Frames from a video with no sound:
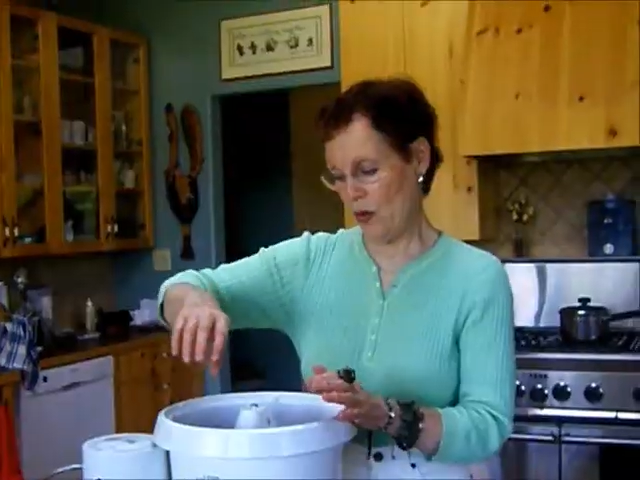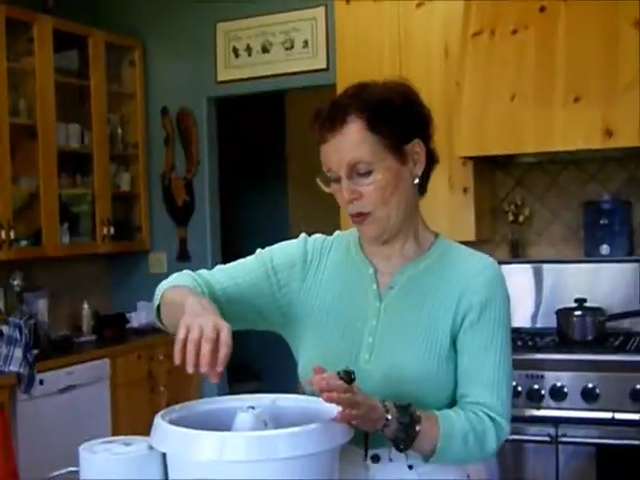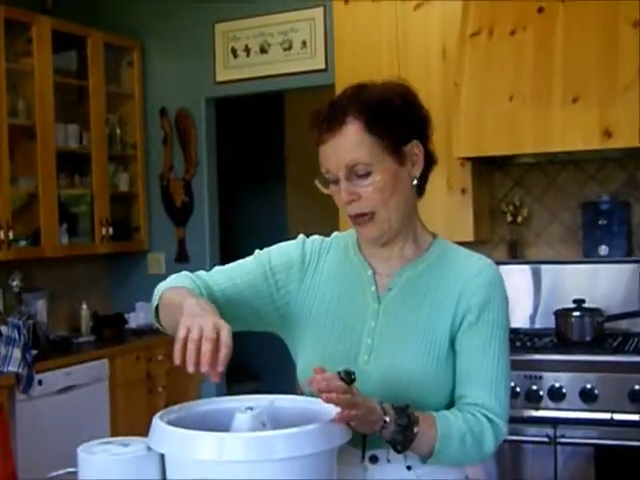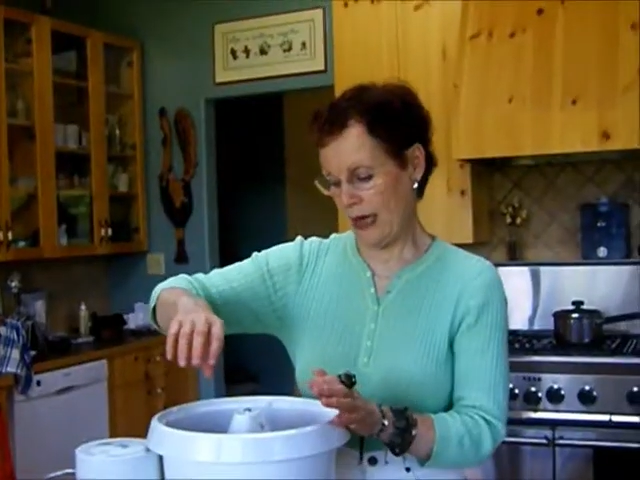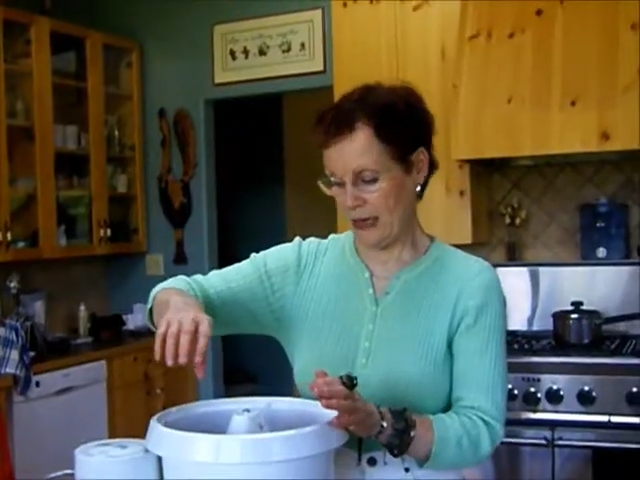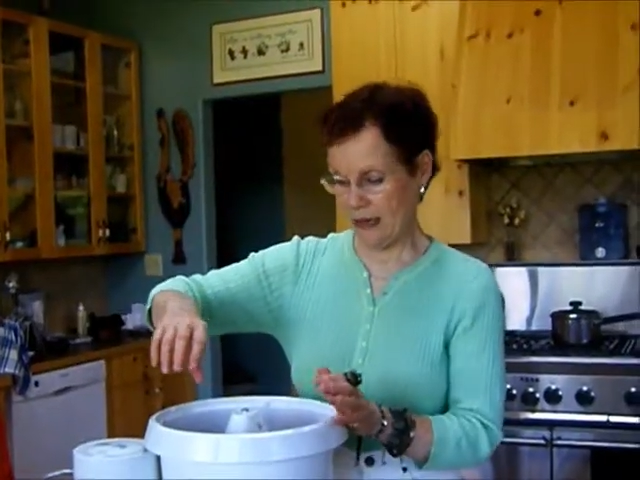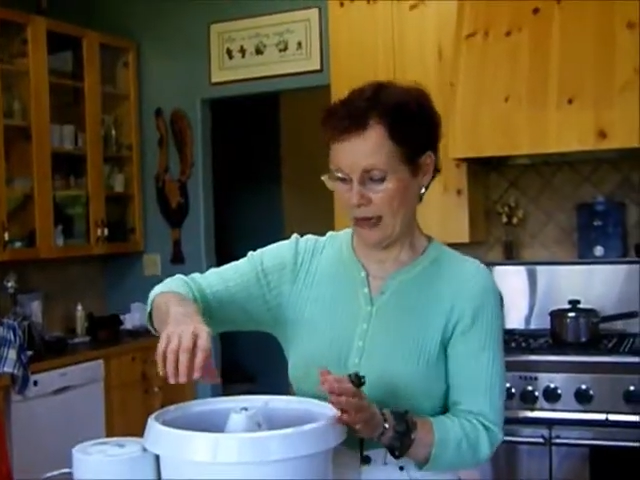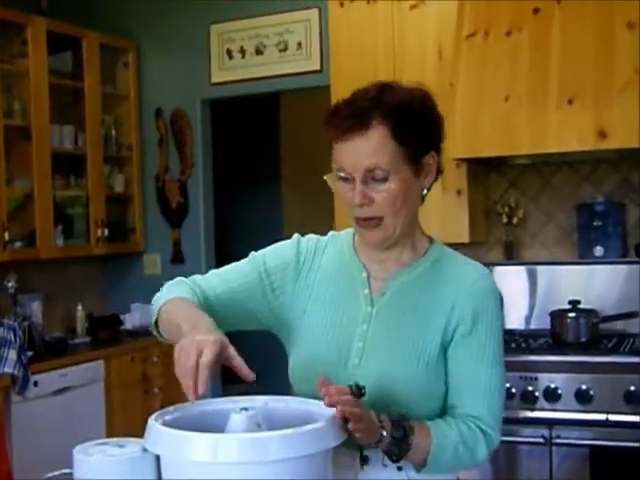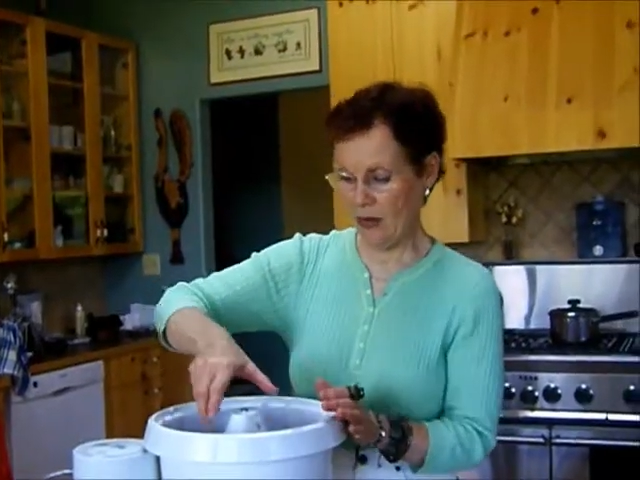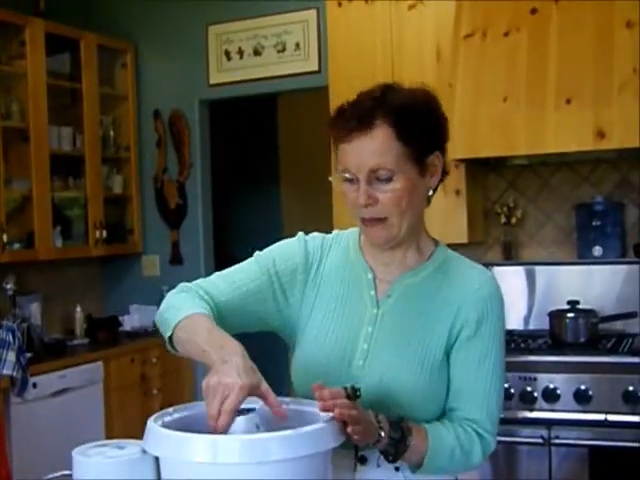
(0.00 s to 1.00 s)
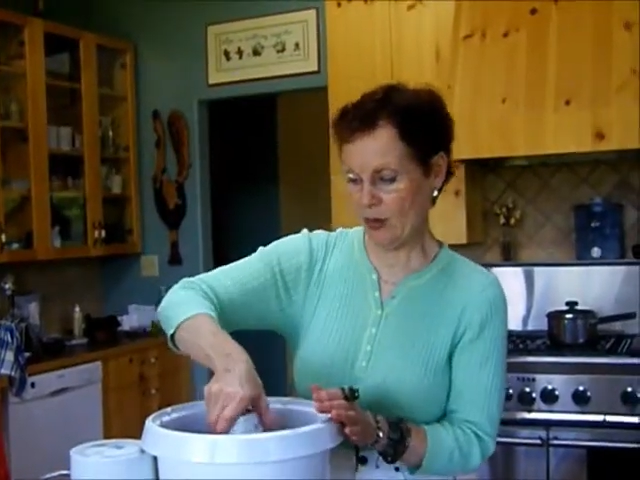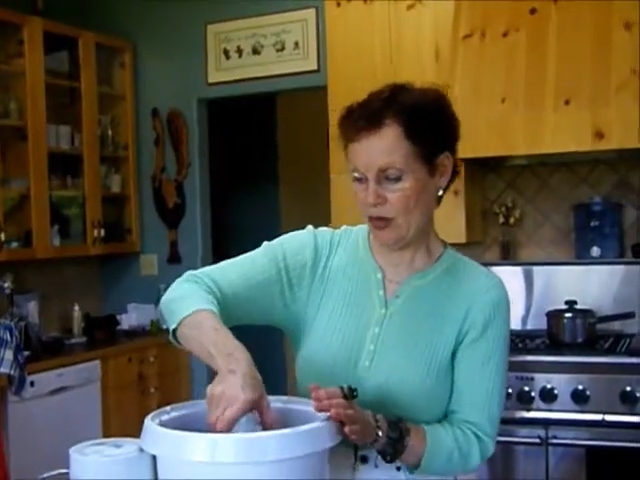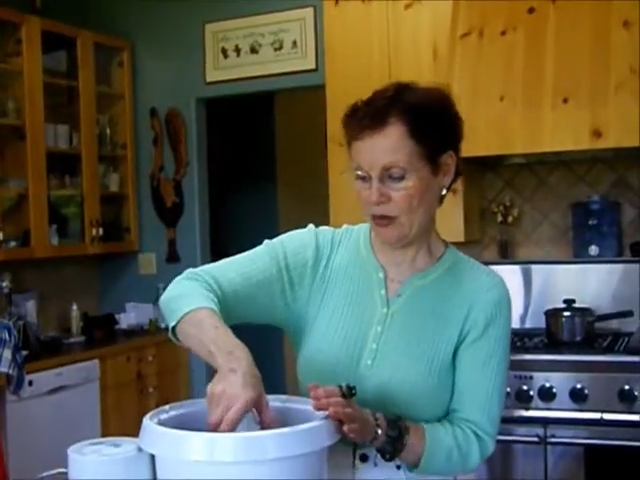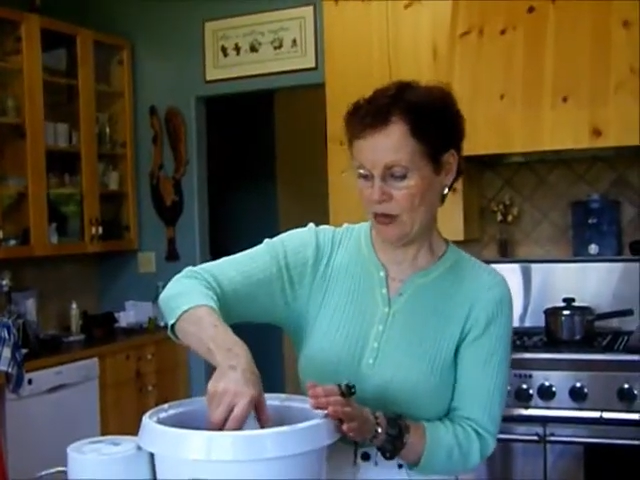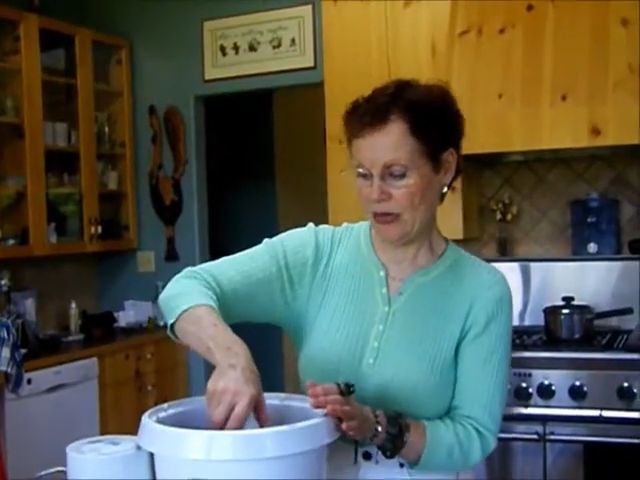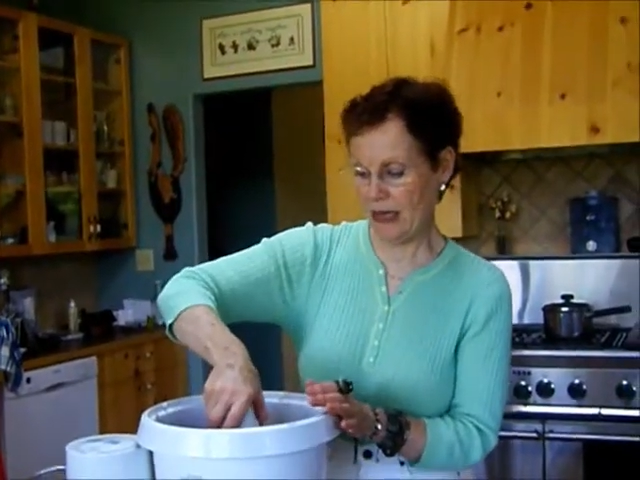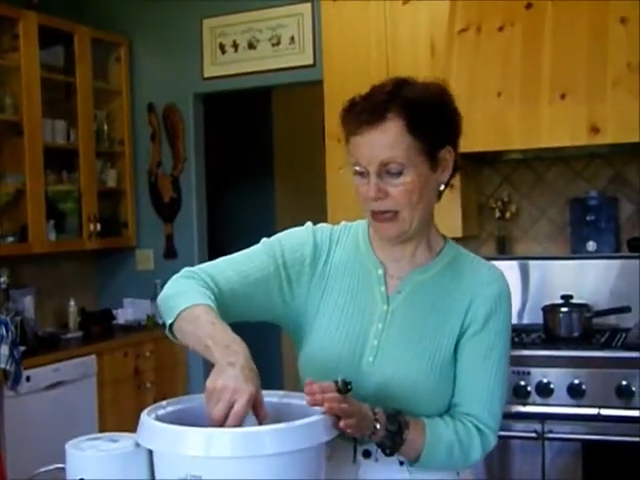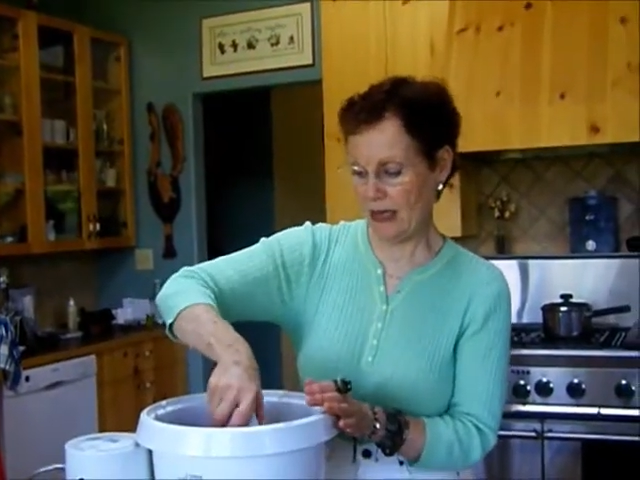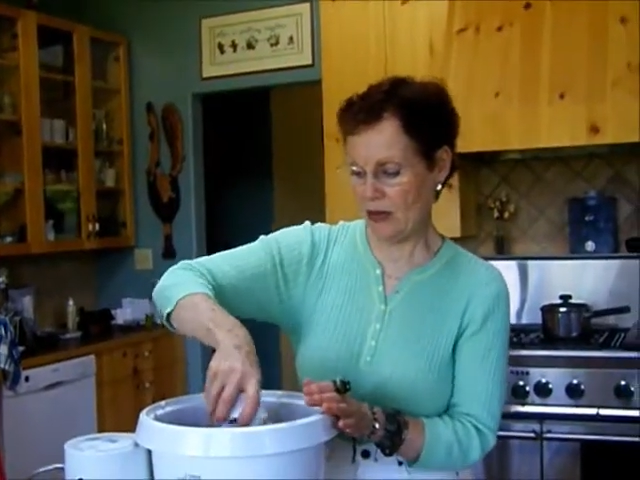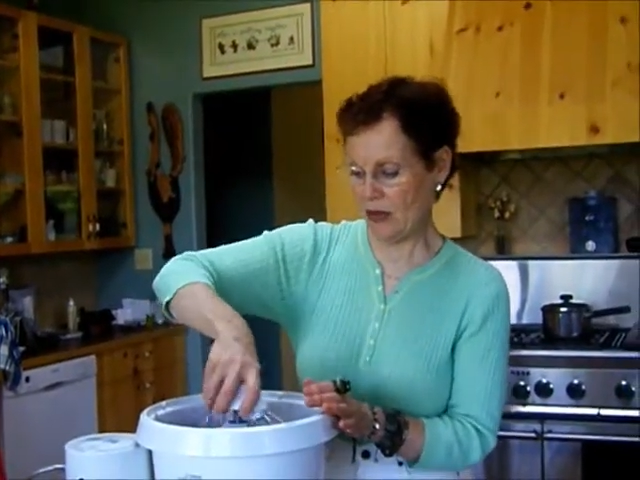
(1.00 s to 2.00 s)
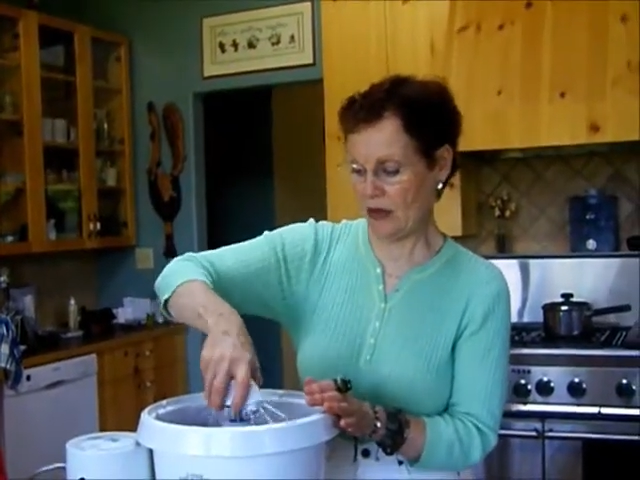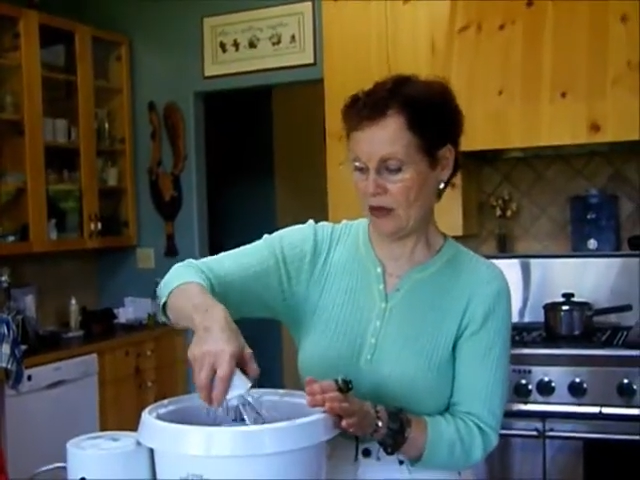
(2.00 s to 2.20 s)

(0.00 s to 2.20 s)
Okay, now I'm going to take out